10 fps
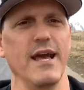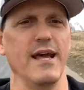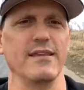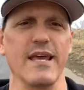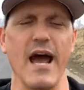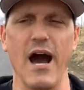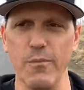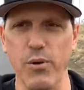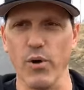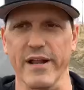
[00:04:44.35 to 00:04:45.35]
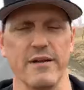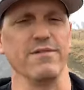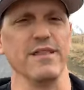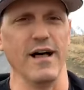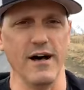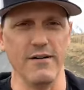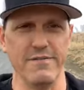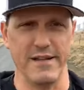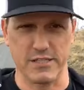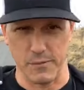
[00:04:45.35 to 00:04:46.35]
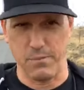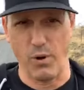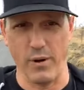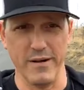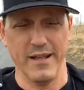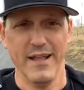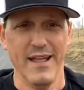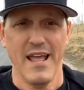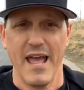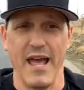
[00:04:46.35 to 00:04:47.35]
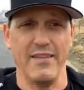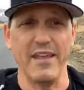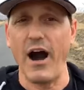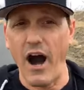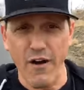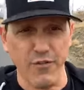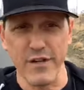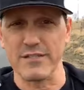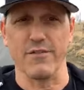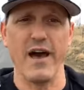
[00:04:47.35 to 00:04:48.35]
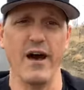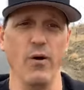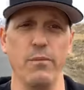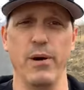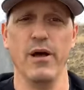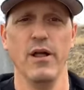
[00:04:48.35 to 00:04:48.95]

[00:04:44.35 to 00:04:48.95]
and the outpouring of love and support and the offerings of help